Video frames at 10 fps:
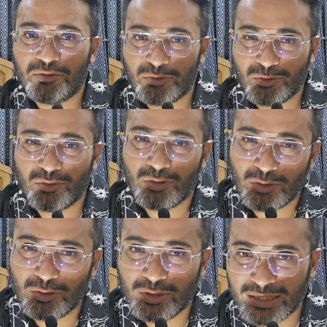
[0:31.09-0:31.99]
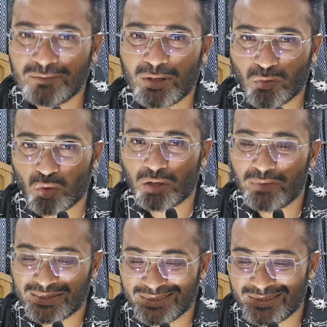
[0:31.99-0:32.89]
to, this is my work
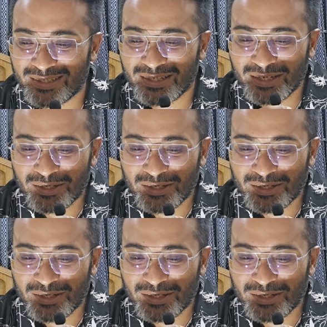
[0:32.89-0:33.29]
basically.